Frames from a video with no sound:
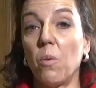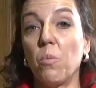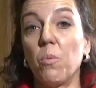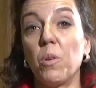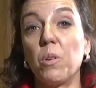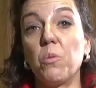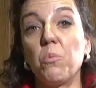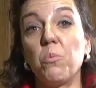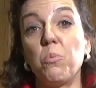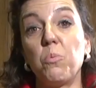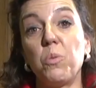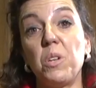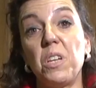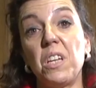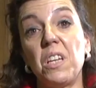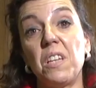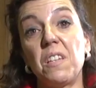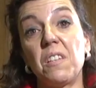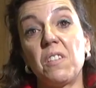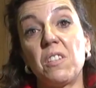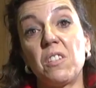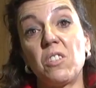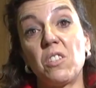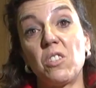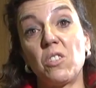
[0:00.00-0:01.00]
where
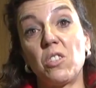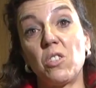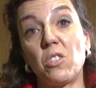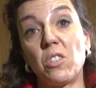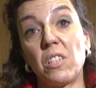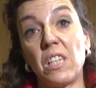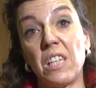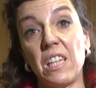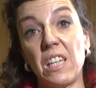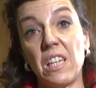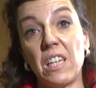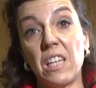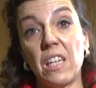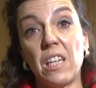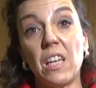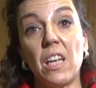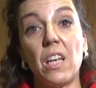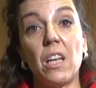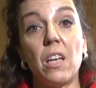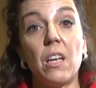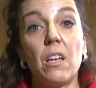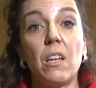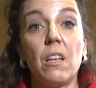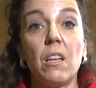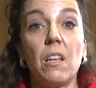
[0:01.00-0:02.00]
we see
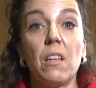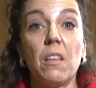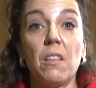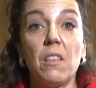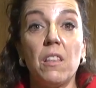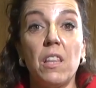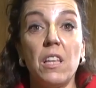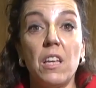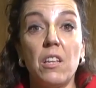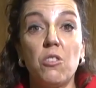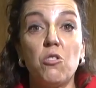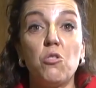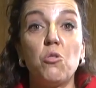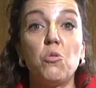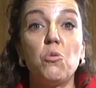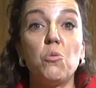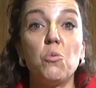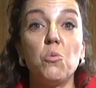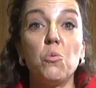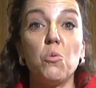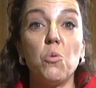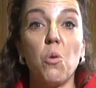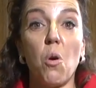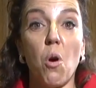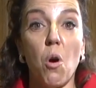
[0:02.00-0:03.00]
the
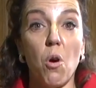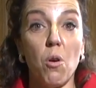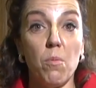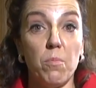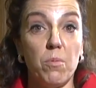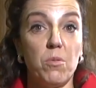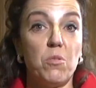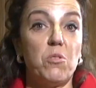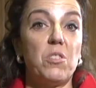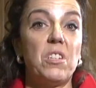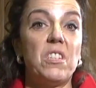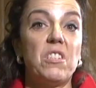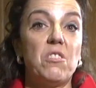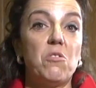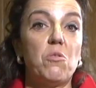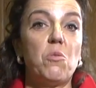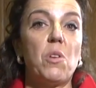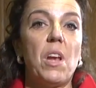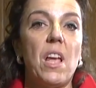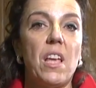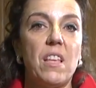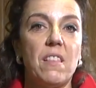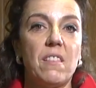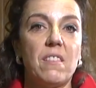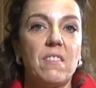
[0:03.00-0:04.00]
two opposite
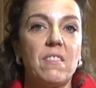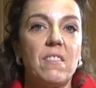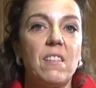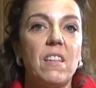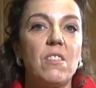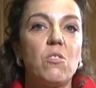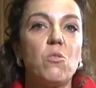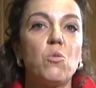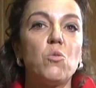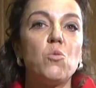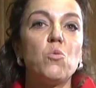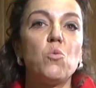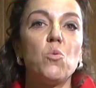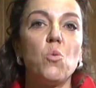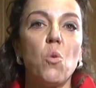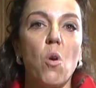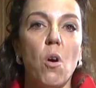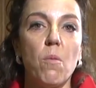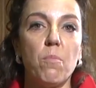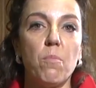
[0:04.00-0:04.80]
traits, the two